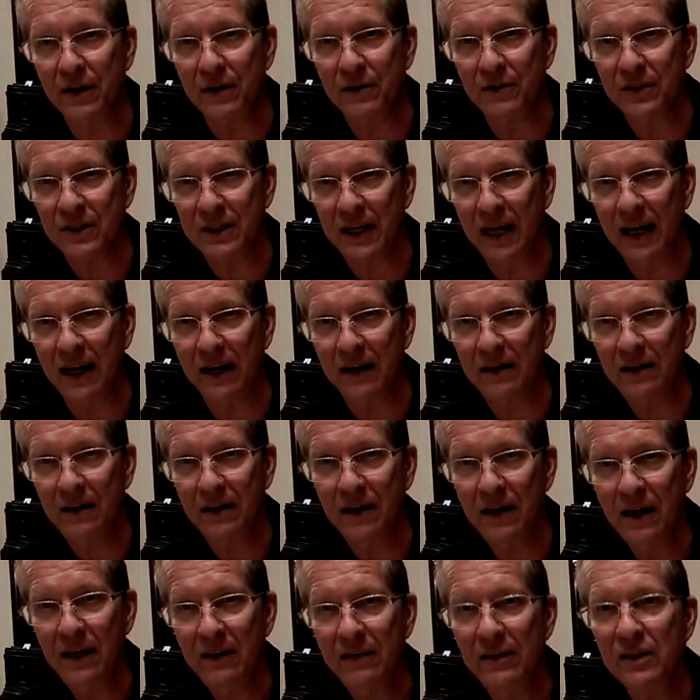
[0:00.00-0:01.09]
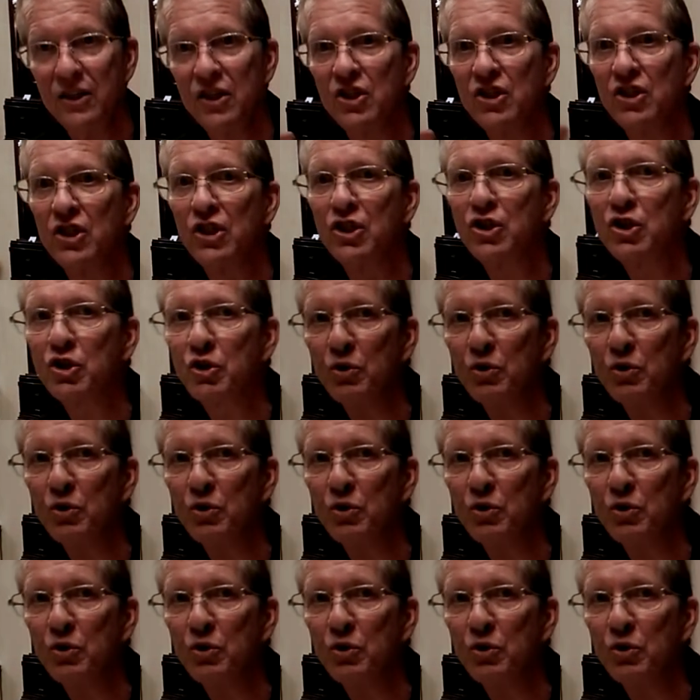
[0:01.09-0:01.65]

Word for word: Do you understand? Mm-hmm. This is the